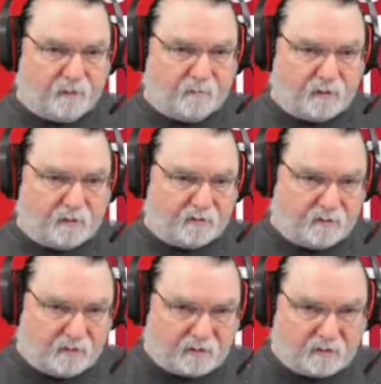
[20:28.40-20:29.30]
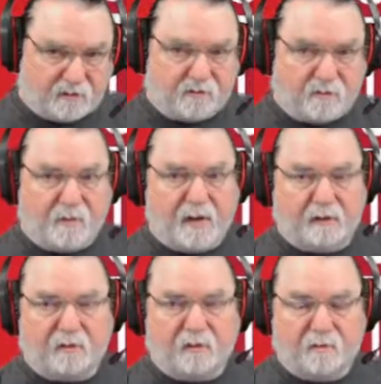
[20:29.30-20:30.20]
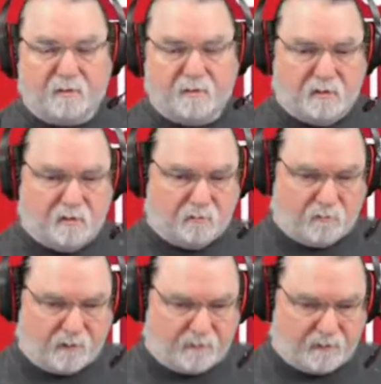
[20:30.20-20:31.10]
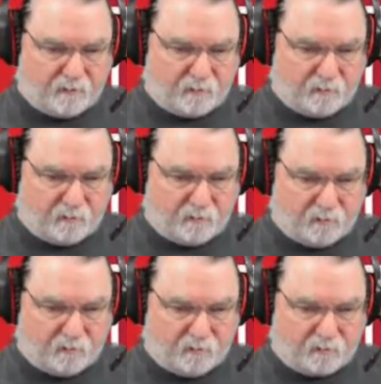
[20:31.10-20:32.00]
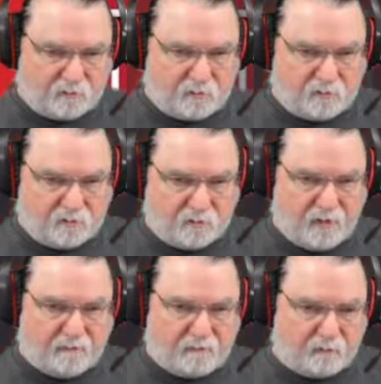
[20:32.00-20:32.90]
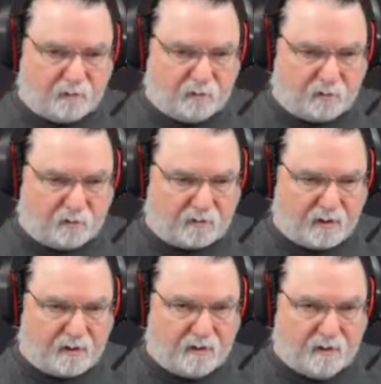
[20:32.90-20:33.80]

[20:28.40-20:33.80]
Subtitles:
because this is the background. I found it to be really interesting, so I may have to rework that.